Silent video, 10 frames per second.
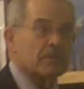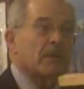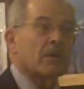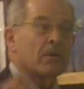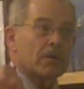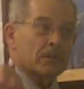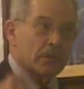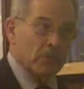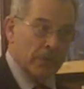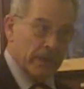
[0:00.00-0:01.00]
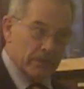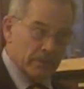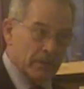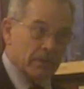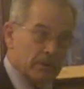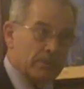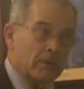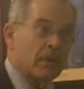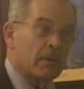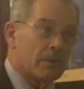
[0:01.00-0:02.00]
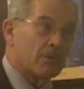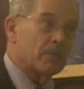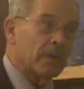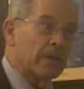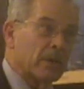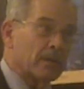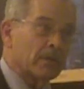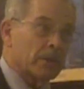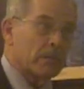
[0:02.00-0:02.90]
They sung all their Chimurenga songs, knew all of those by heart,